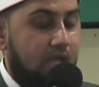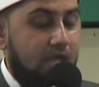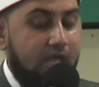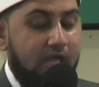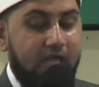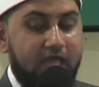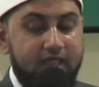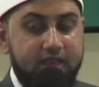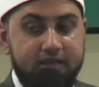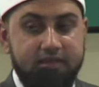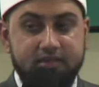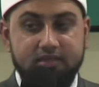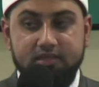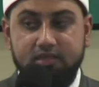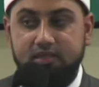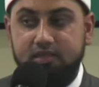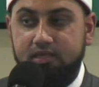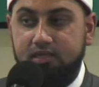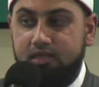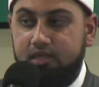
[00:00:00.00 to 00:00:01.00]
And
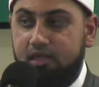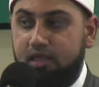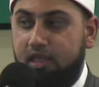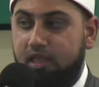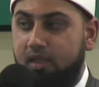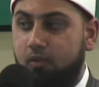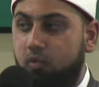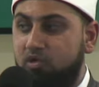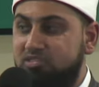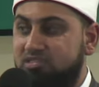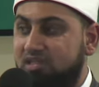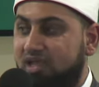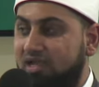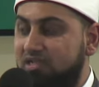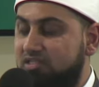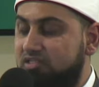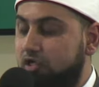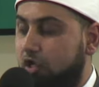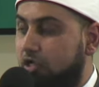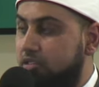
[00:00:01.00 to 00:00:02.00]
it was
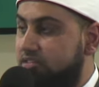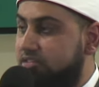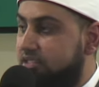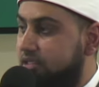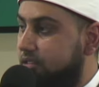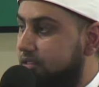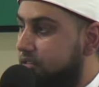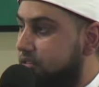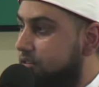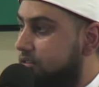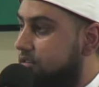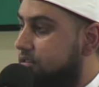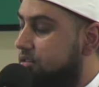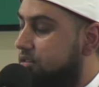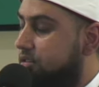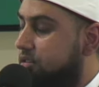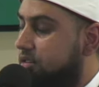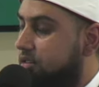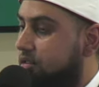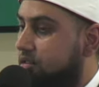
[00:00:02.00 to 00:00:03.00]
not until
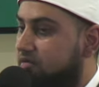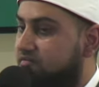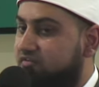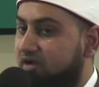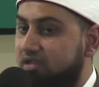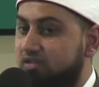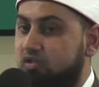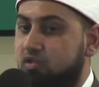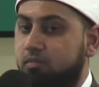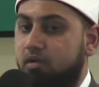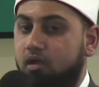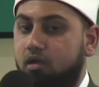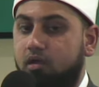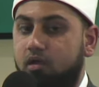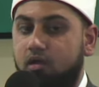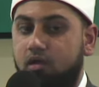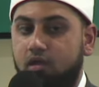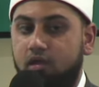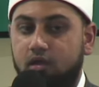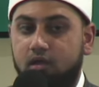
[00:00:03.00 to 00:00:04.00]
Fatima,
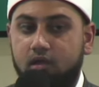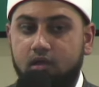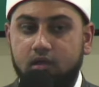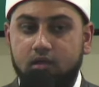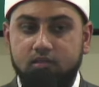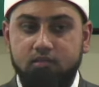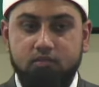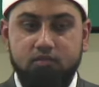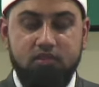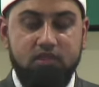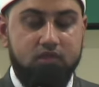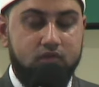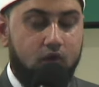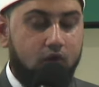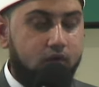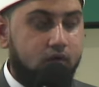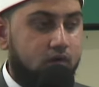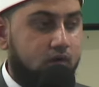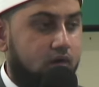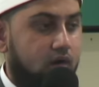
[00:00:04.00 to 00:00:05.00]
the
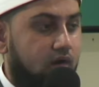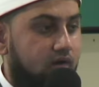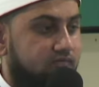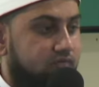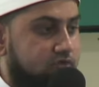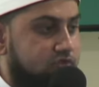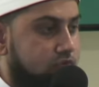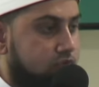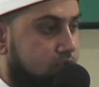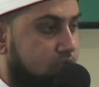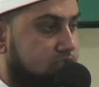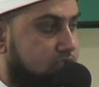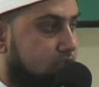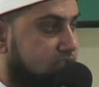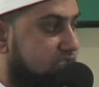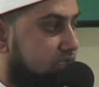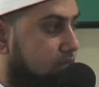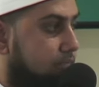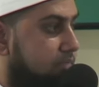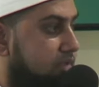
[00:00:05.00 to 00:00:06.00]
daughter of
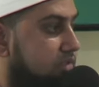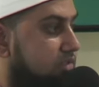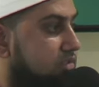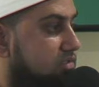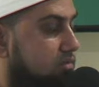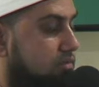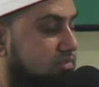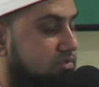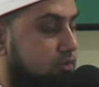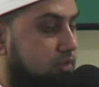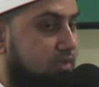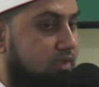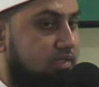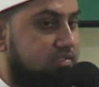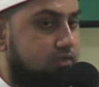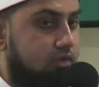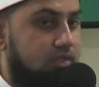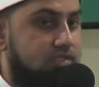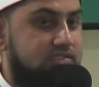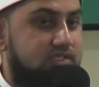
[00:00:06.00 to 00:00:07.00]
Rasulullah bint Rasulullah
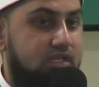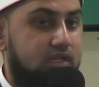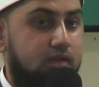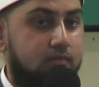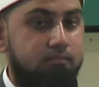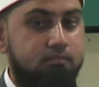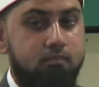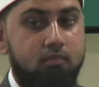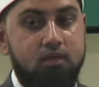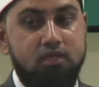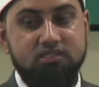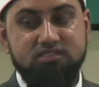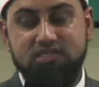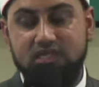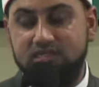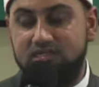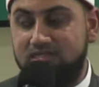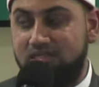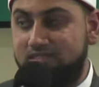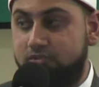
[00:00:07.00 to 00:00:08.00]

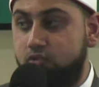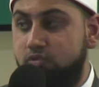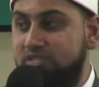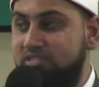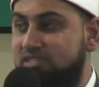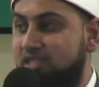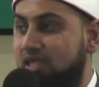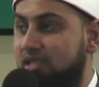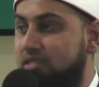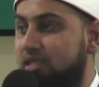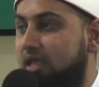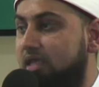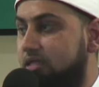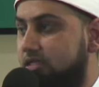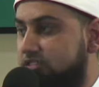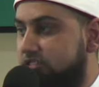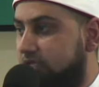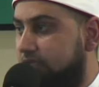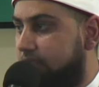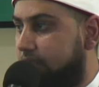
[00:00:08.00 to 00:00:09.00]
Sayyidatu Nisa'i
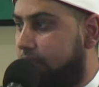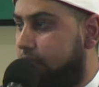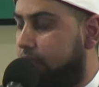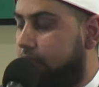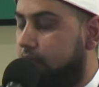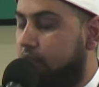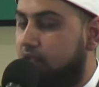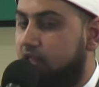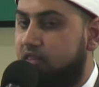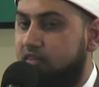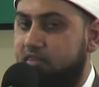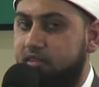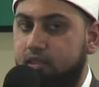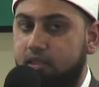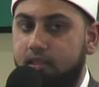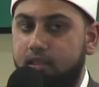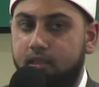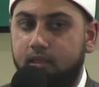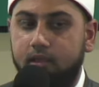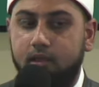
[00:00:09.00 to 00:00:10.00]
Ahl Jannah,
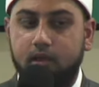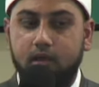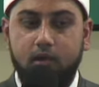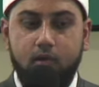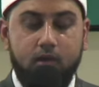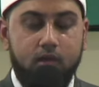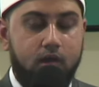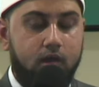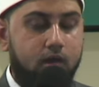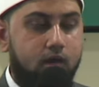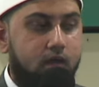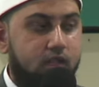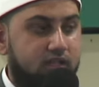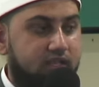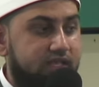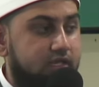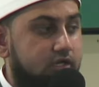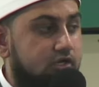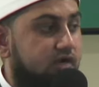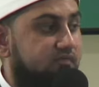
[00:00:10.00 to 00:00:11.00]
the uh,
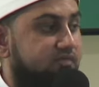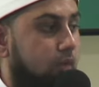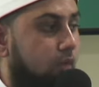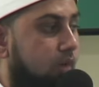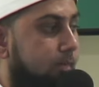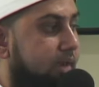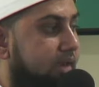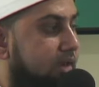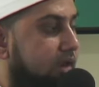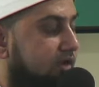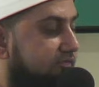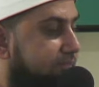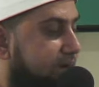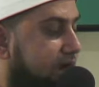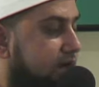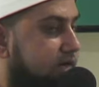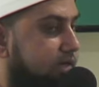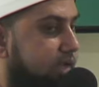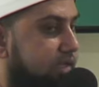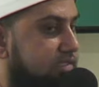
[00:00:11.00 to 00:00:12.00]
leader of the women of
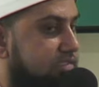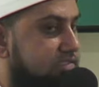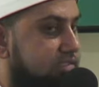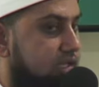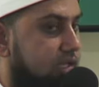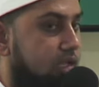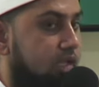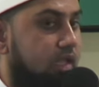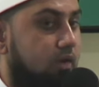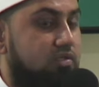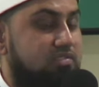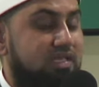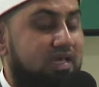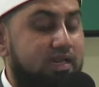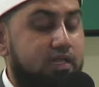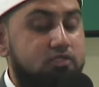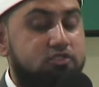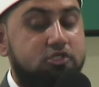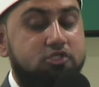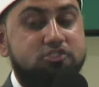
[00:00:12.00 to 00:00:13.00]
paradise. It was not
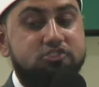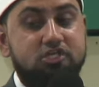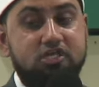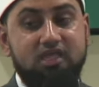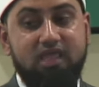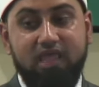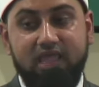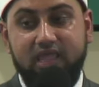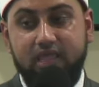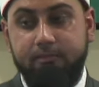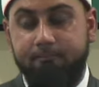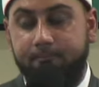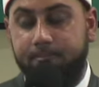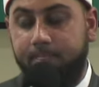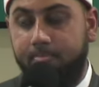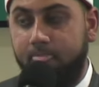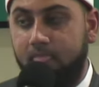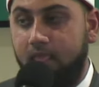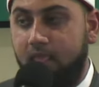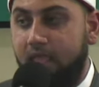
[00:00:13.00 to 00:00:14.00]
until she
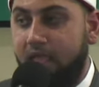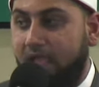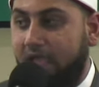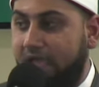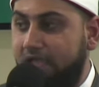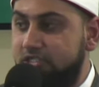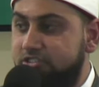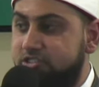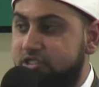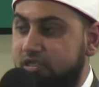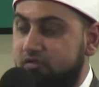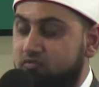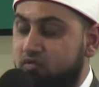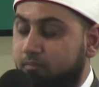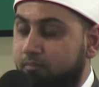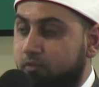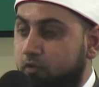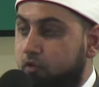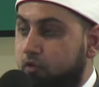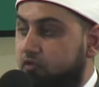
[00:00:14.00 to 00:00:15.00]
came and she
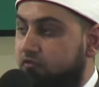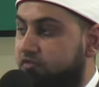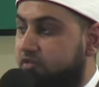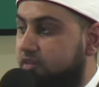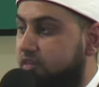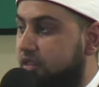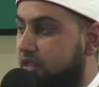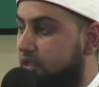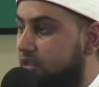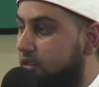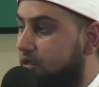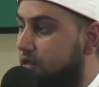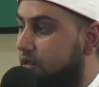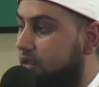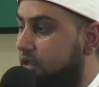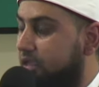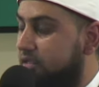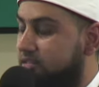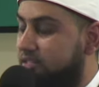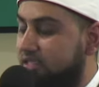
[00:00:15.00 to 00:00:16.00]
removed the
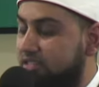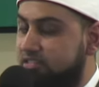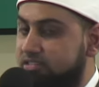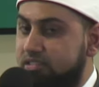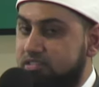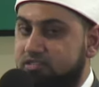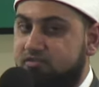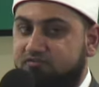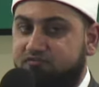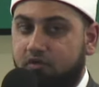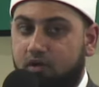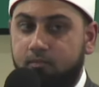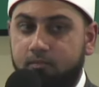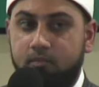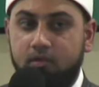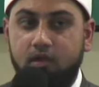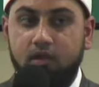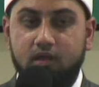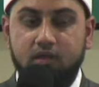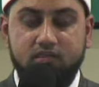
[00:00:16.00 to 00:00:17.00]
intestines
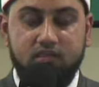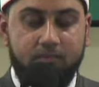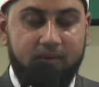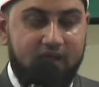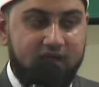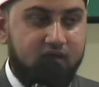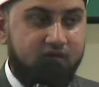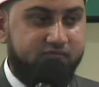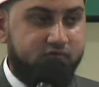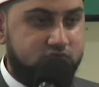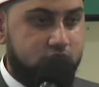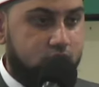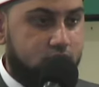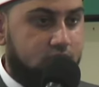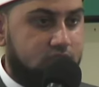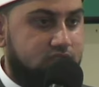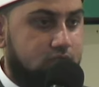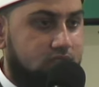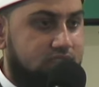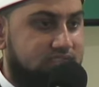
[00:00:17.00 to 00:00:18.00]
from the back of
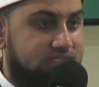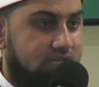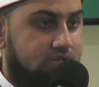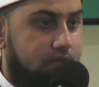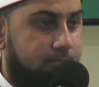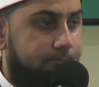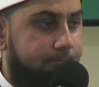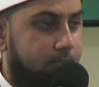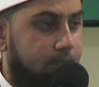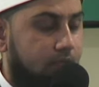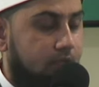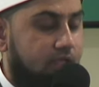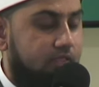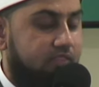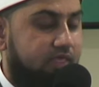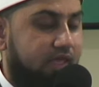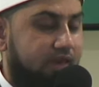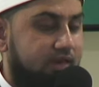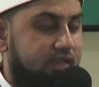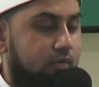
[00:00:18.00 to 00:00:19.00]
Rasulullah
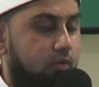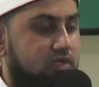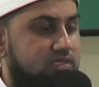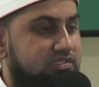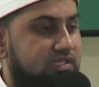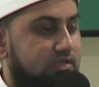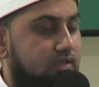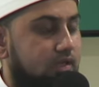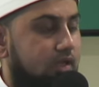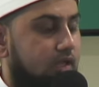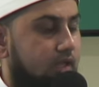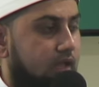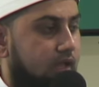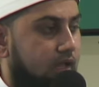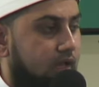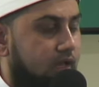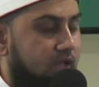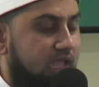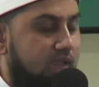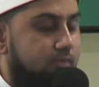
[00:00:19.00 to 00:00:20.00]
Then he was
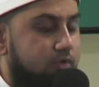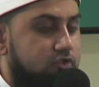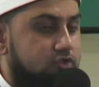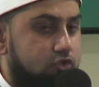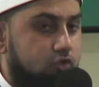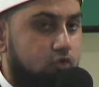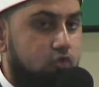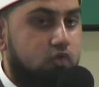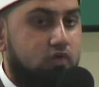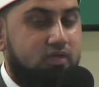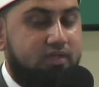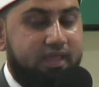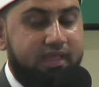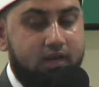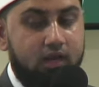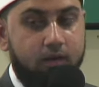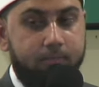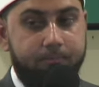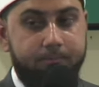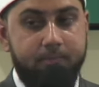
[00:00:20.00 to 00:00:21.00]
uh, able to get
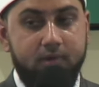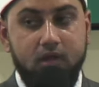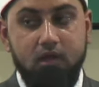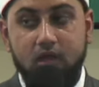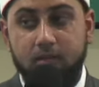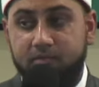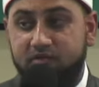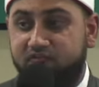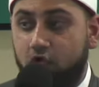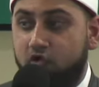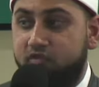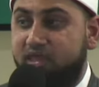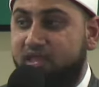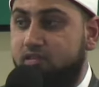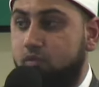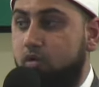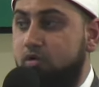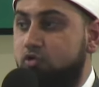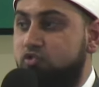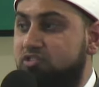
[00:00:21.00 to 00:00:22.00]
up. Before that,
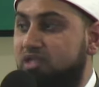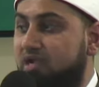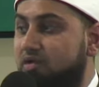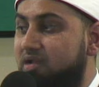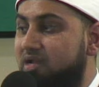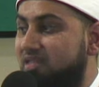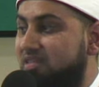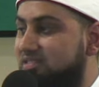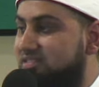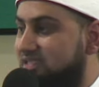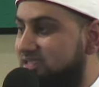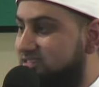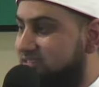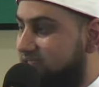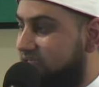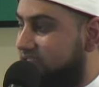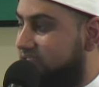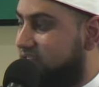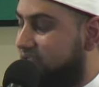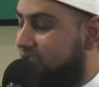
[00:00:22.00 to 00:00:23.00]
the one who's narrating this
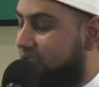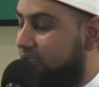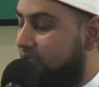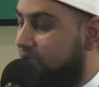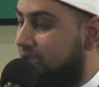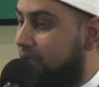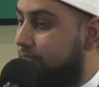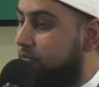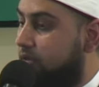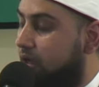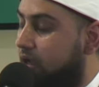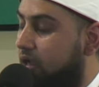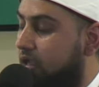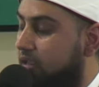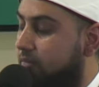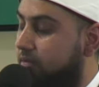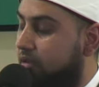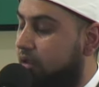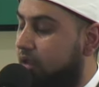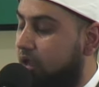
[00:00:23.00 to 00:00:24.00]
incident, Abu, uh,
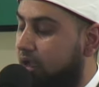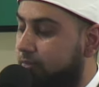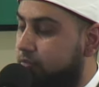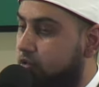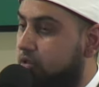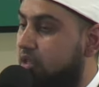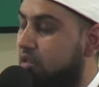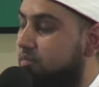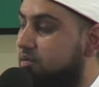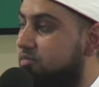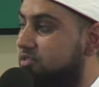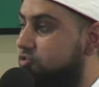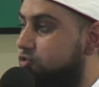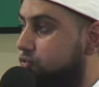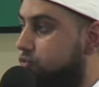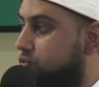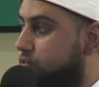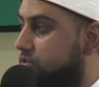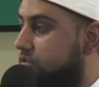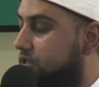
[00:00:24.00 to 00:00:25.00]
Ibn, Abdullah ibn
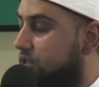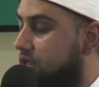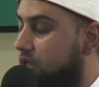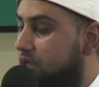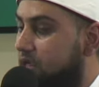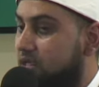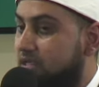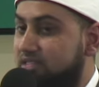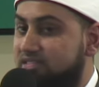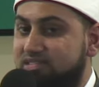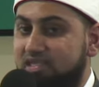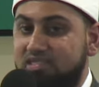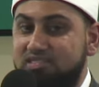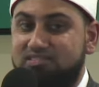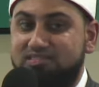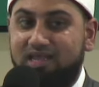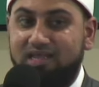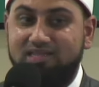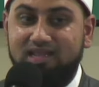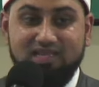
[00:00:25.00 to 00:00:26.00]
Mas'ud, he says
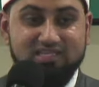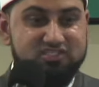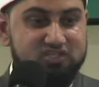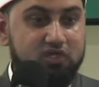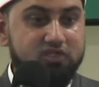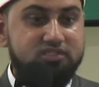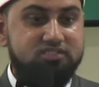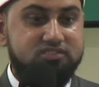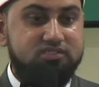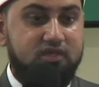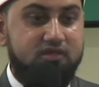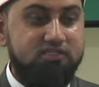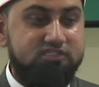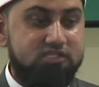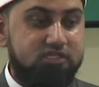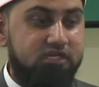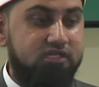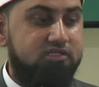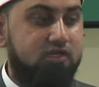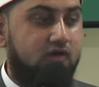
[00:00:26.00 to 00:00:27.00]
that I saw this
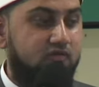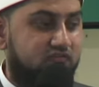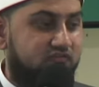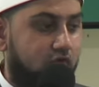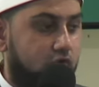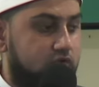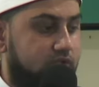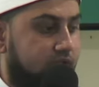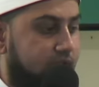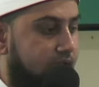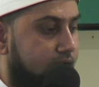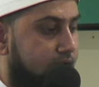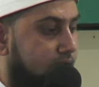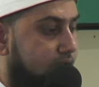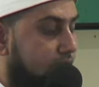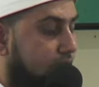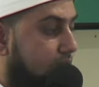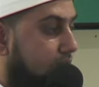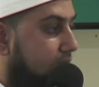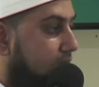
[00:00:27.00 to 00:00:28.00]
incident
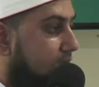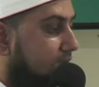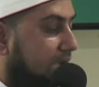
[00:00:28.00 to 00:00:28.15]
unfolding.